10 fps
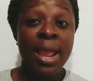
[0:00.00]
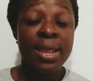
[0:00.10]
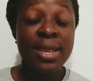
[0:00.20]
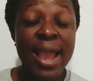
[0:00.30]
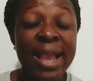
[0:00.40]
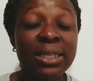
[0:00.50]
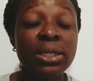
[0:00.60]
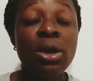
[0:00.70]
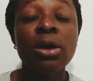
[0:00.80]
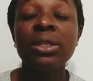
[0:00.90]

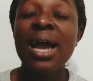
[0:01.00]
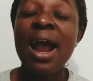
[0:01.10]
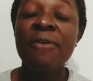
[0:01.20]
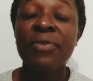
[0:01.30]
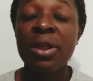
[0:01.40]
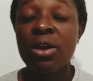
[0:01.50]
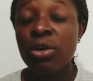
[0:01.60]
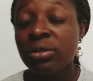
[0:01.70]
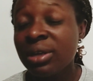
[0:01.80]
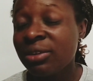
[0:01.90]
Yes, other African
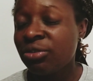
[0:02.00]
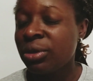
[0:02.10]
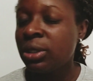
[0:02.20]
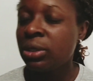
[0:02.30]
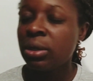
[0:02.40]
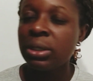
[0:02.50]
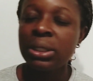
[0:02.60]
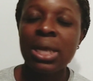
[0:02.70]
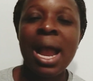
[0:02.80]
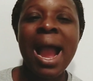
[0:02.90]
content
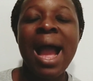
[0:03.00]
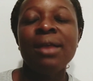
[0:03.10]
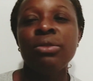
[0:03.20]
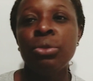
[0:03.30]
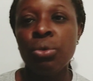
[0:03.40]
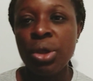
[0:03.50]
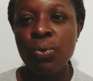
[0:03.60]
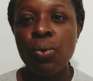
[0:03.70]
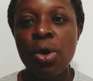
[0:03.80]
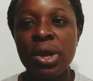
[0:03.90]
creators are
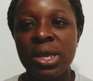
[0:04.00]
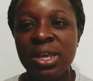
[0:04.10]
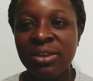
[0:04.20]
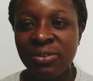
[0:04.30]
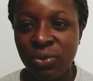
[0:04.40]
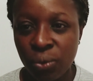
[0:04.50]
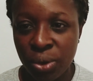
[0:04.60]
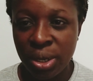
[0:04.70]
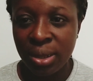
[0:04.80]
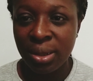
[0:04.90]
doing what he is
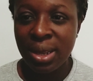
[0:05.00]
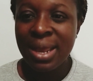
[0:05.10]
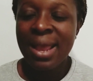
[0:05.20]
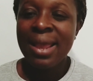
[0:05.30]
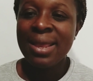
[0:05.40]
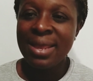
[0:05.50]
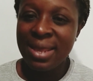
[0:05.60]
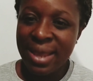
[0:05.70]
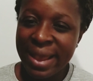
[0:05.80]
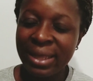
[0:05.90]
doing.
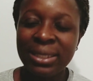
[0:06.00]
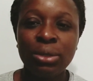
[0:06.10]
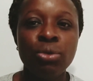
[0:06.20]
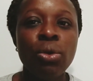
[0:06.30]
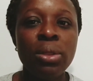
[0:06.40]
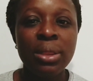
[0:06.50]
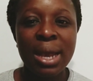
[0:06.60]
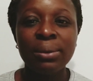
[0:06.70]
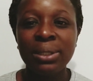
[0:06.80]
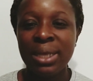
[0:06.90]
Yes, no
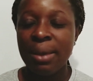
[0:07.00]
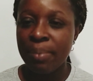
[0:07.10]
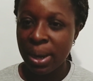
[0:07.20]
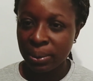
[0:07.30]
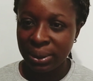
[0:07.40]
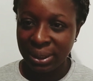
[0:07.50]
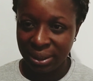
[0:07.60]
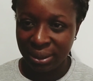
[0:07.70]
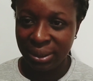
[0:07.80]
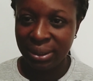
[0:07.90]
doubt about
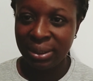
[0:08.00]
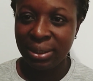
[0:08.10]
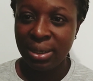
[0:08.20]
it.